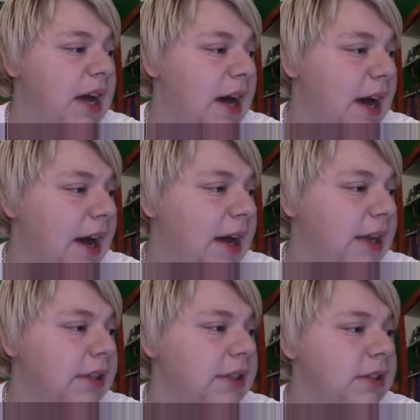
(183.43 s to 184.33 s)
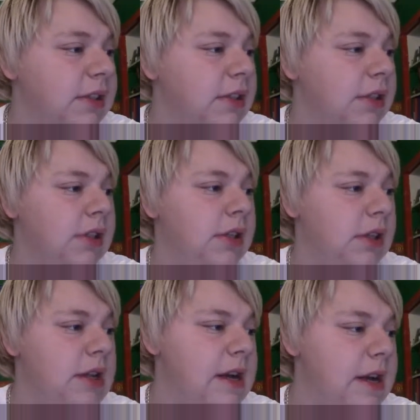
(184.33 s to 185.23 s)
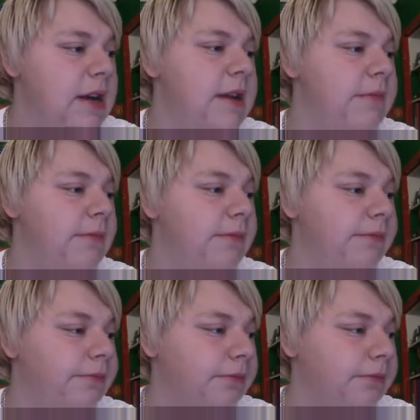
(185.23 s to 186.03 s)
and um,